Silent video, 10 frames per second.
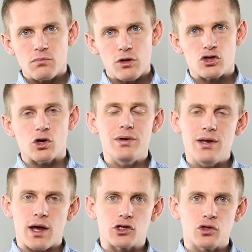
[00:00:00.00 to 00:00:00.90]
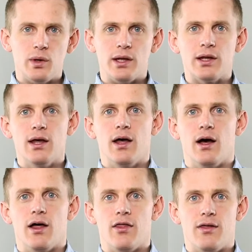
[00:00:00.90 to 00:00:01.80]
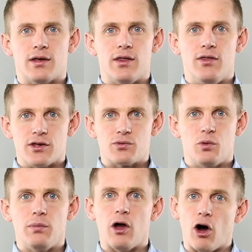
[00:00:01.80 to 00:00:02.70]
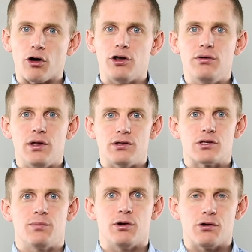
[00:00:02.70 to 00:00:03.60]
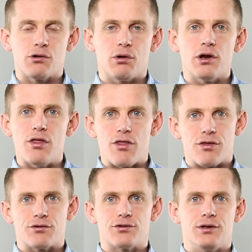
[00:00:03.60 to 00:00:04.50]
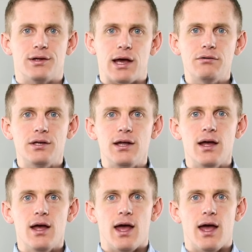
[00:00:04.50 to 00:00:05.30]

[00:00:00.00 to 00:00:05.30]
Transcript: So next week, this will be argued in Superior Court in Thurston County,